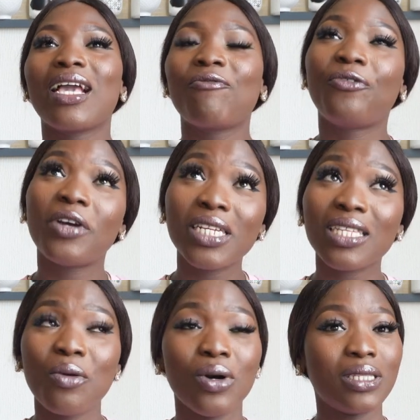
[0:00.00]

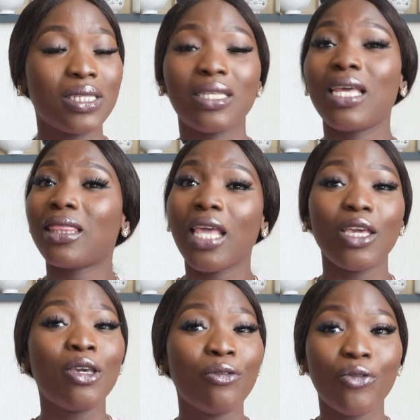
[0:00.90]
First, I want to say
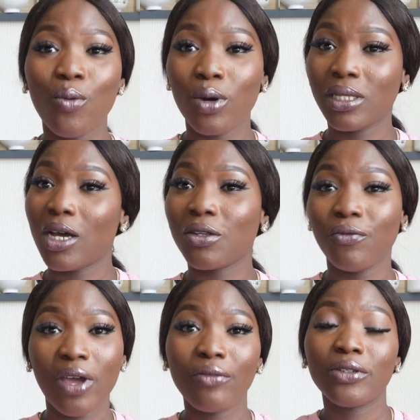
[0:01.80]
thank you for
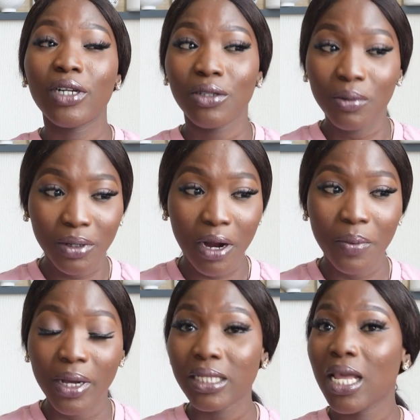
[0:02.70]
1500
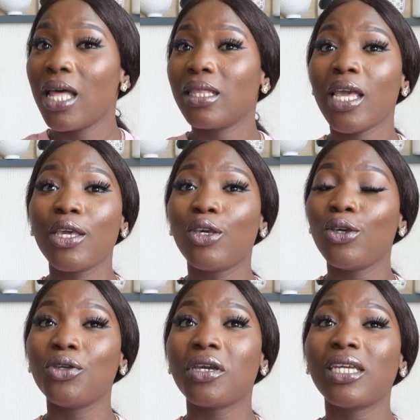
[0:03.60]
subscribers. Thank
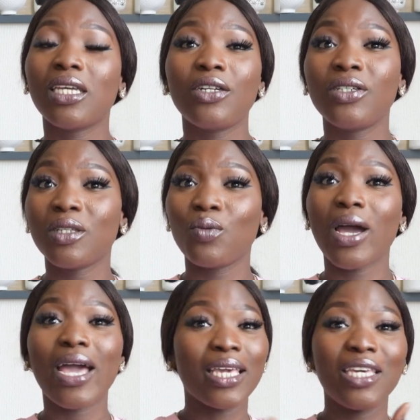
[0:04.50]
you. You guys are the reason
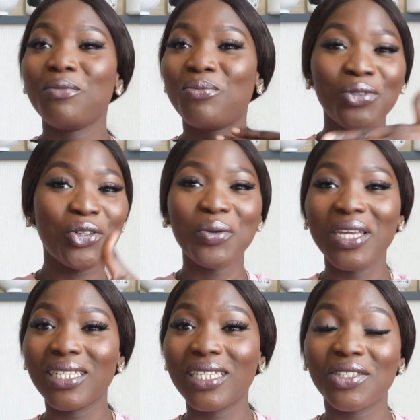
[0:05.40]
why I keep
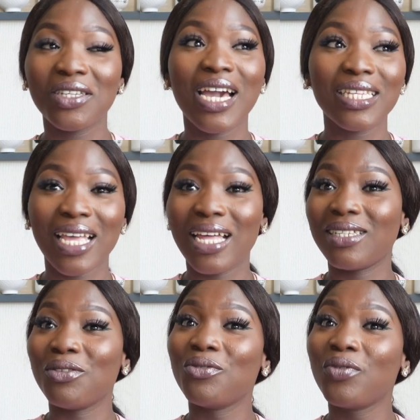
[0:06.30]
doing this. You guys are
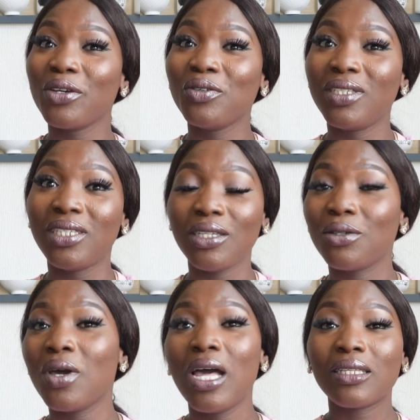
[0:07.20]
the real
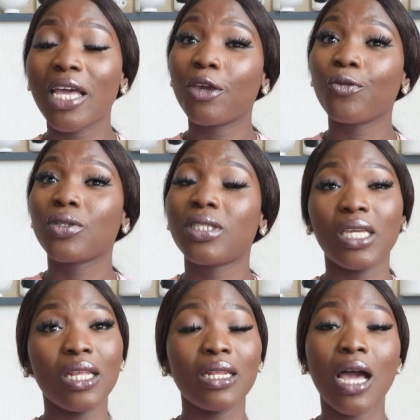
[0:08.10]
deal. Thank you for
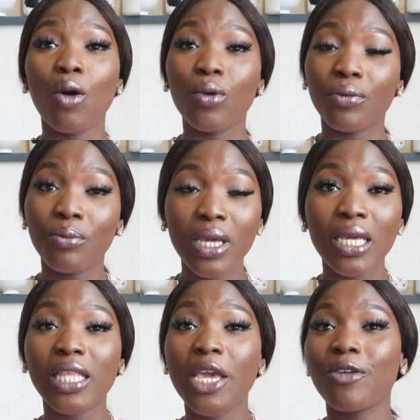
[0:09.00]
sticking it out with
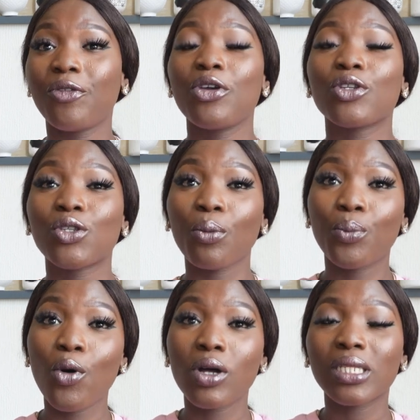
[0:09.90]
me. Thank you for your
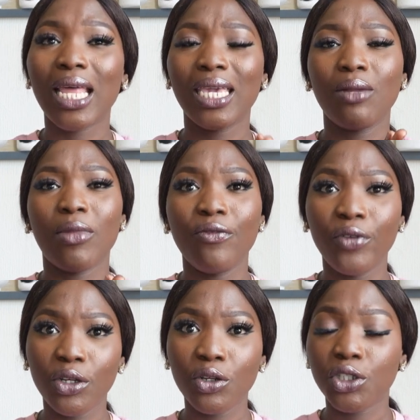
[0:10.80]
support, liking my
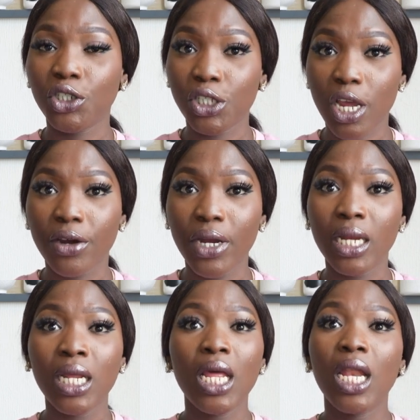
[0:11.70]
videos,
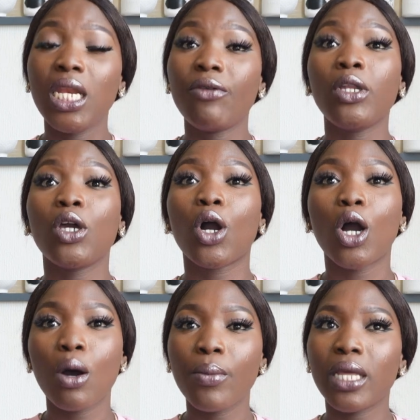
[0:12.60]
sharing, leaving your
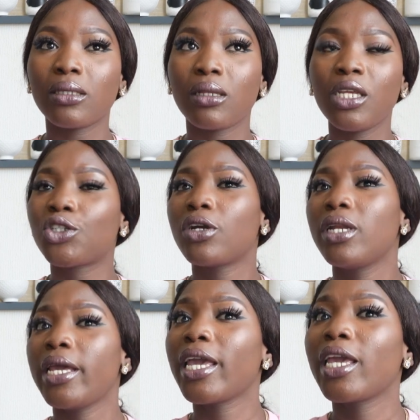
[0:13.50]
comments,
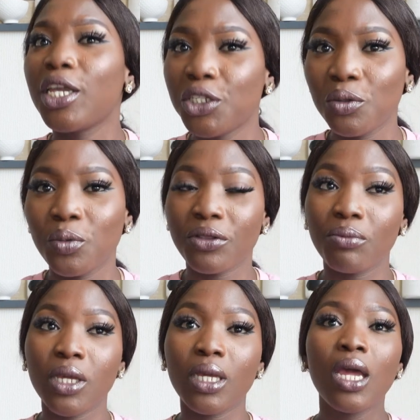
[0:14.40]
literally engaging with
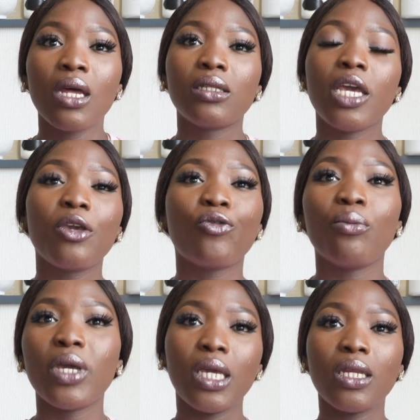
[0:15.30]
me. Thank you for
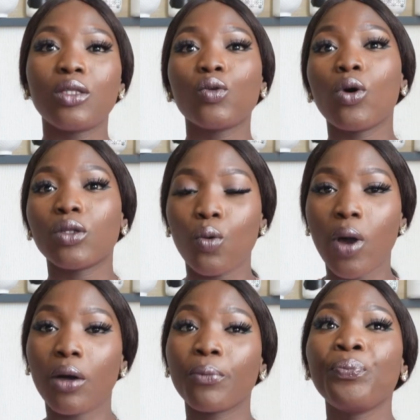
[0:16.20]
making it
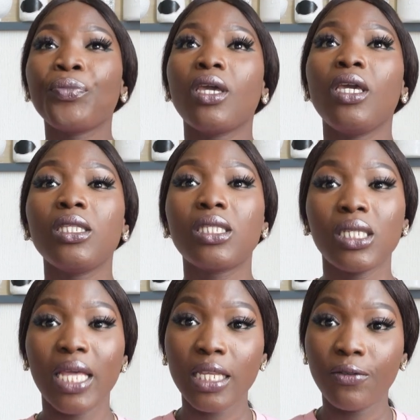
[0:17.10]
worthwhile. In
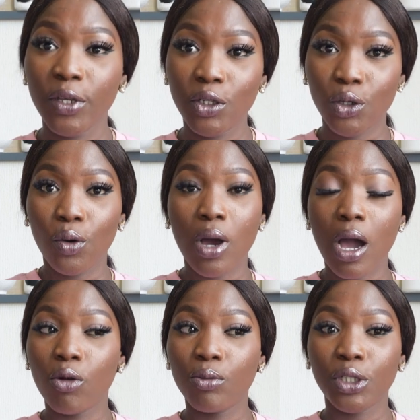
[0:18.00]
today's video,
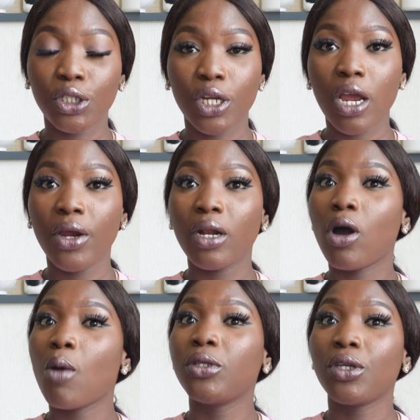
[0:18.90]
I will be sharing,
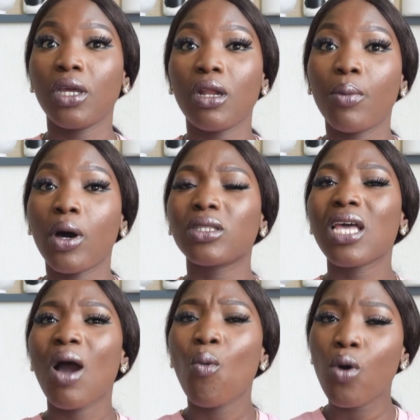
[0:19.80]
or I'll be talking about
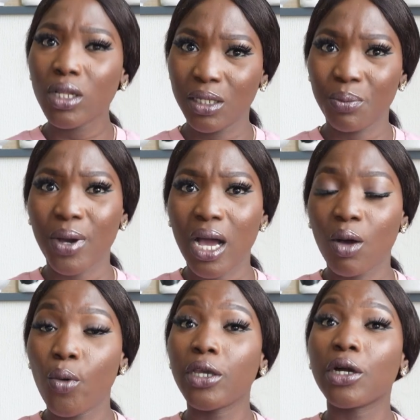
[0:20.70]
what to
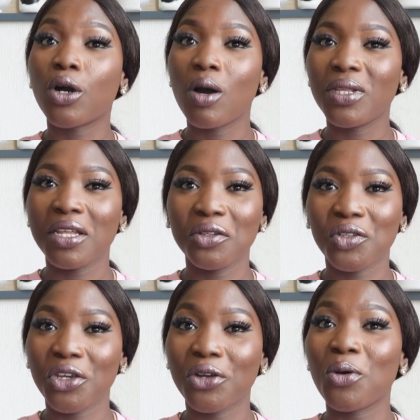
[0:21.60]
pack when you're coming down
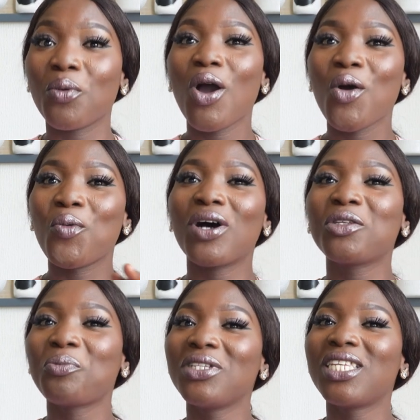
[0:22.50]
to Europe, what
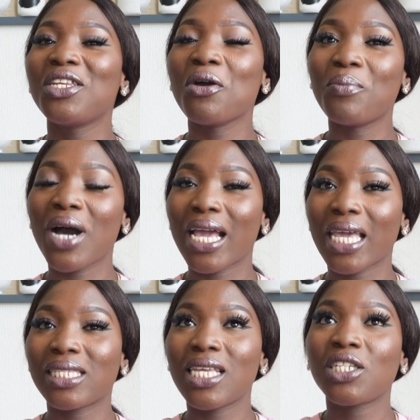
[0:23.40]
to put in your bag,
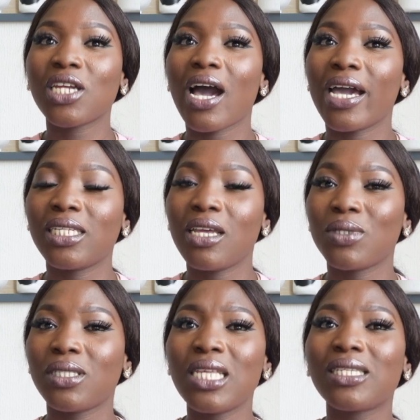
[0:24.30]
essential
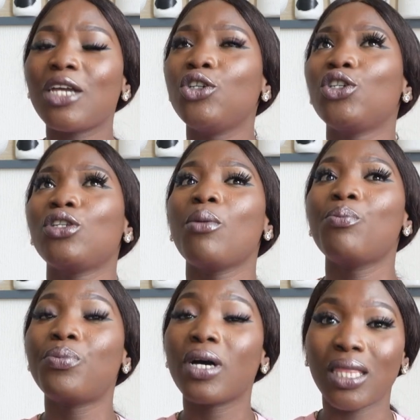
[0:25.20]
items, things that you should
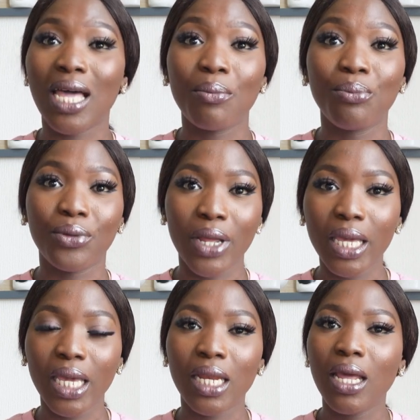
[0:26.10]
not bother
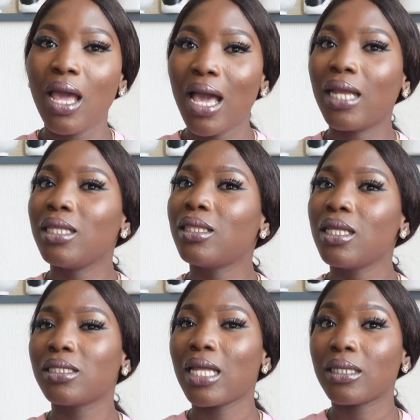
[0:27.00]
bringing, and the
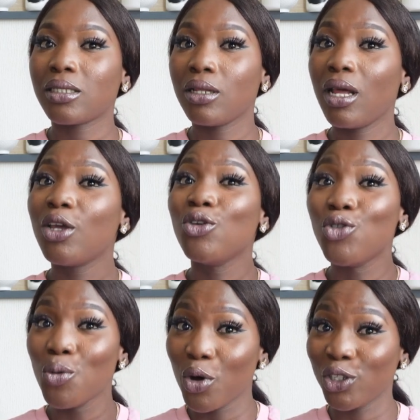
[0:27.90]
things that
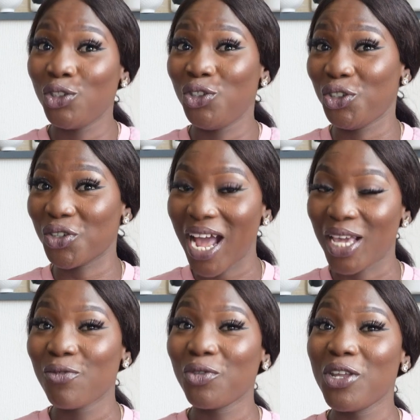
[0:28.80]
you must
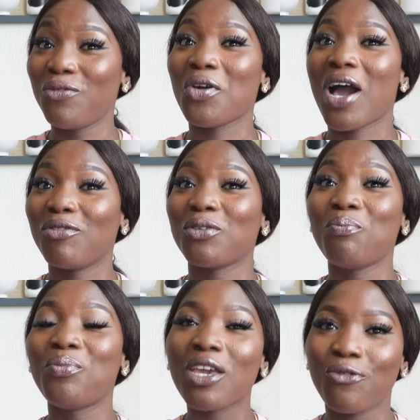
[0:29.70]
drag even if you have to
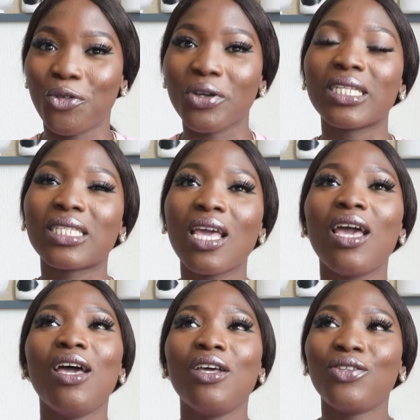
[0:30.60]
pay for it.
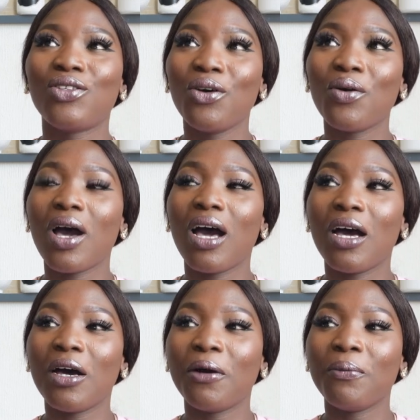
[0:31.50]
So
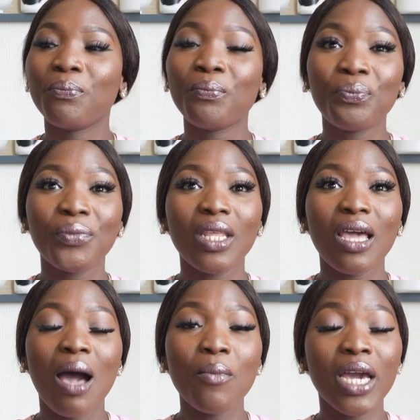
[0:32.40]
I'm
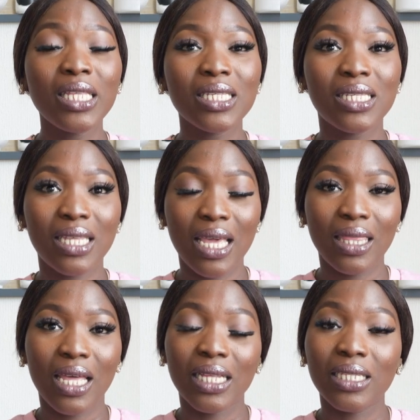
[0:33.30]
going to say
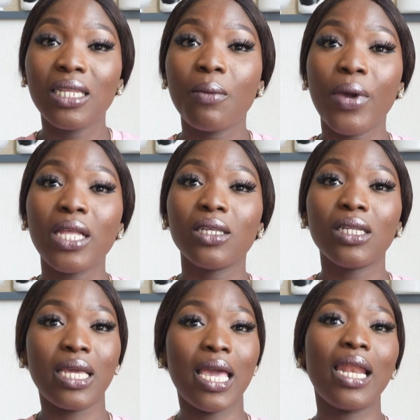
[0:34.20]
that it depends
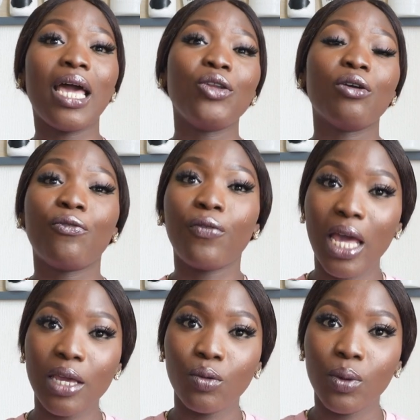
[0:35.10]
on the airline you're
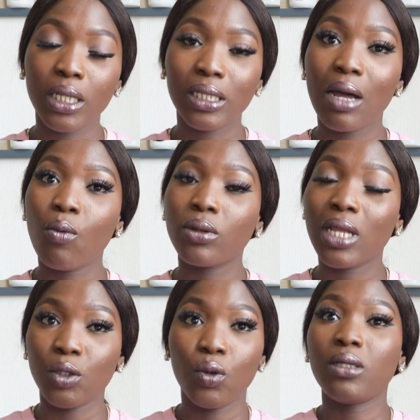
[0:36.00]
flying with.
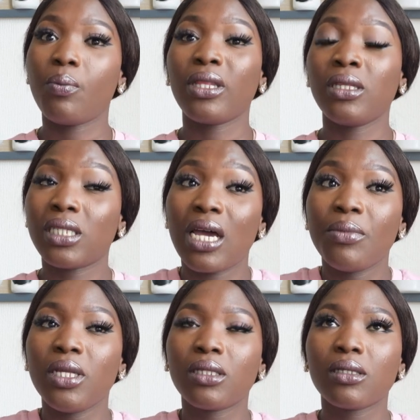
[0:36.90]
That's what
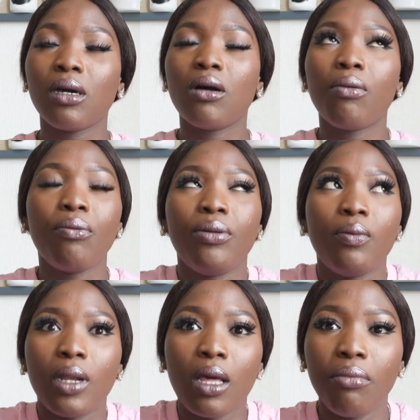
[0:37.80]
determines
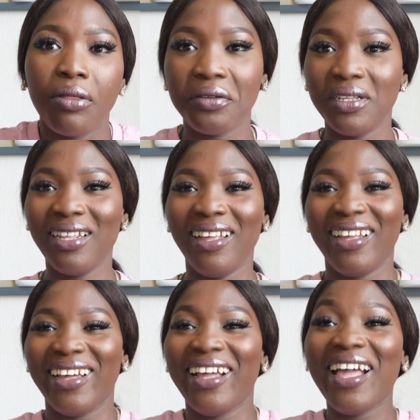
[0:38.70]

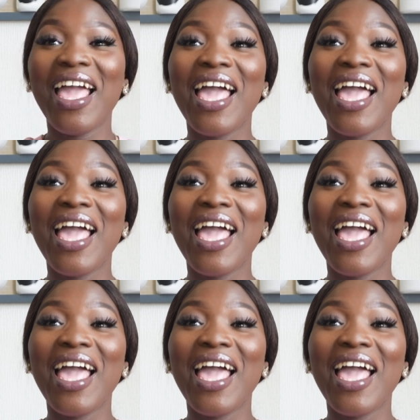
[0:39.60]
the